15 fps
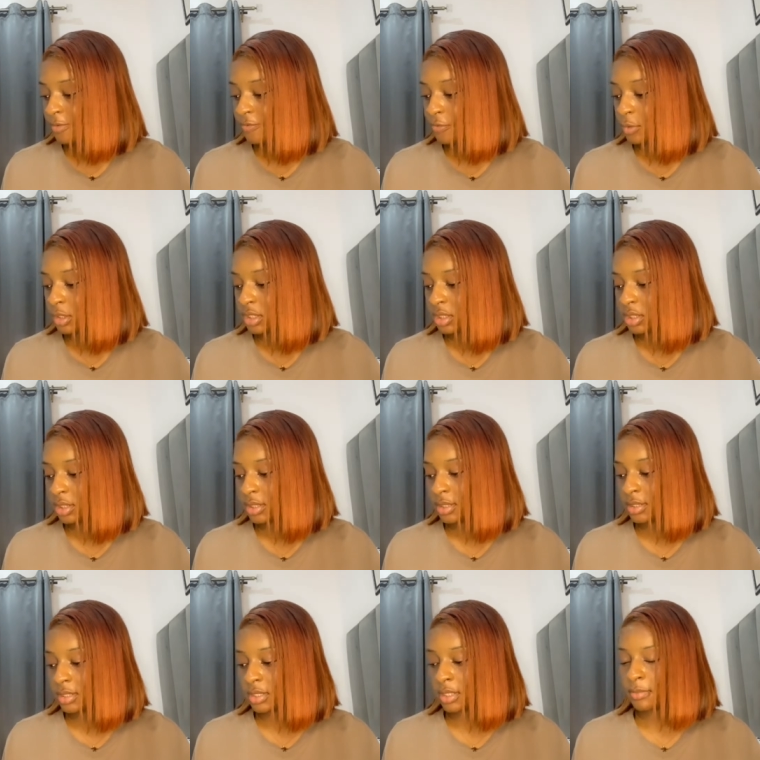14
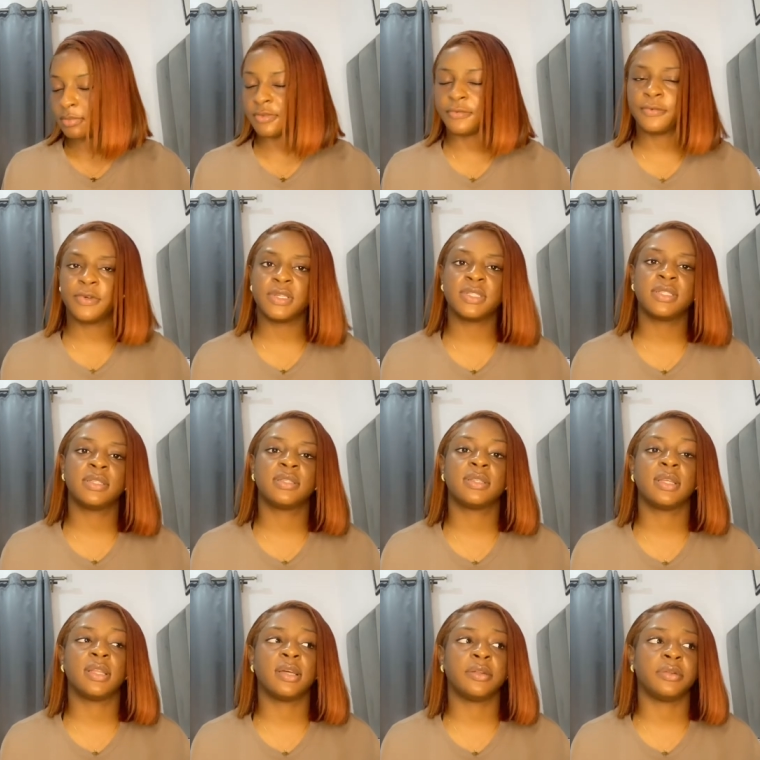is the first
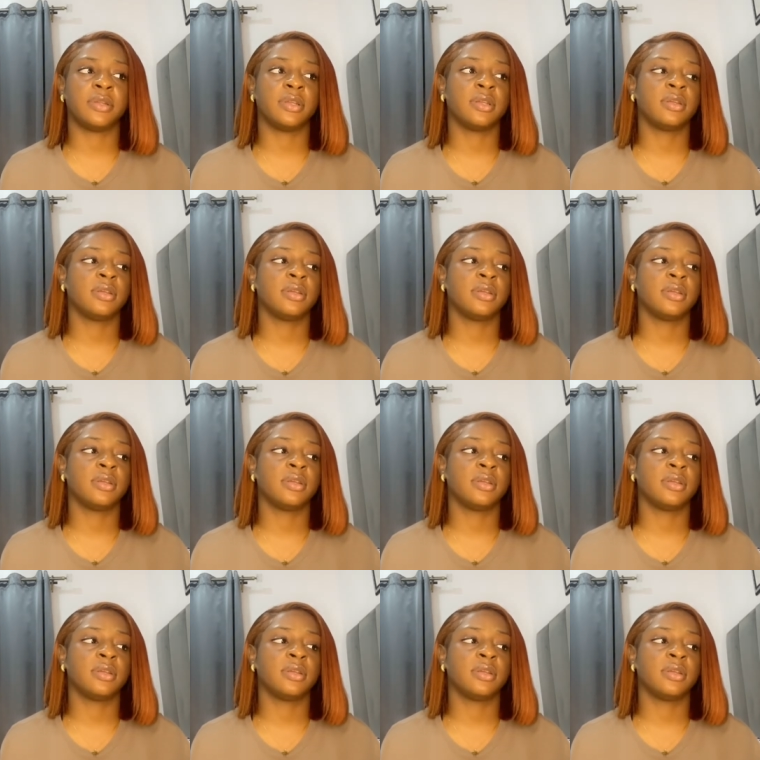salary.